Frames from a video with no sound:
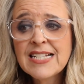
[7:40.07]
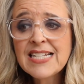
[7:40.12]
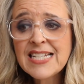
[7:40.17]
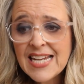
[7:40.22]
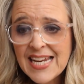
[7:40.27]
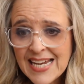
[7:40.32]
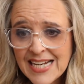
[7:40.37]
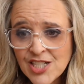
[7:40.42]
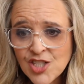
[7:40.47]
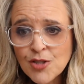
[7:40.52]

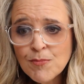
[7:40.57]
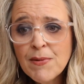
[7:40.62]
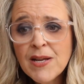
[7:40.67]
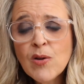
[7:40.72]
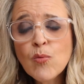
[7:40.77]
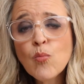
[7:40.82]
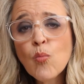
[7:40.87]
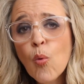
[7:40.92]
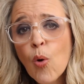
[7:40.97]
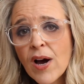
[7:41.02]
teach
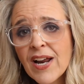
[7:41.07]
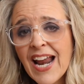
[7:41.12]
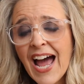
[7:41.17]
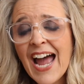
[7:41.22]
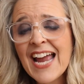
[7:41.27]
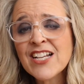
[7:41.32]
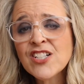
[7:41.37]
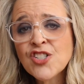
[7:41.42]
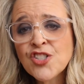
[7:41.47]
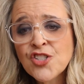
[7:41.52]
me what
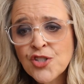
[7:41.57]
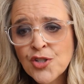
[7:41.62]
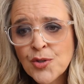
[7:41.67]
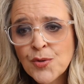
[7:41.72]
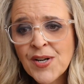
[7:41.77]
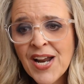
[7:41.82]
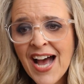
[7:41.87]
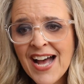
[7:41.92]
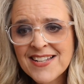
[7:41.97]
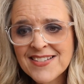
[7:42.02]
I do
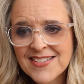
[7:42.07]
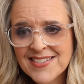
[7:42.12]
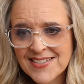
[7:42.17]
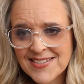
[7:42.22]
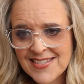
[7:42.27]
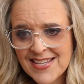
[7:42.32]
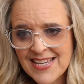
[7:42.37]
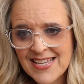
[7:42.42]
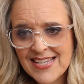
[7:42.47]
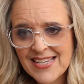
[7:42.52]
not
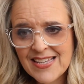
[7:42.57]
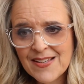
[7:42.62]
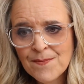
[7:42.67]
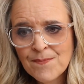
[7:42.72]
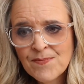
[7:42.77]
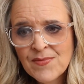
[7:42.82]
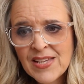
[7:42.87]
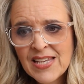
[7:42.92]
see.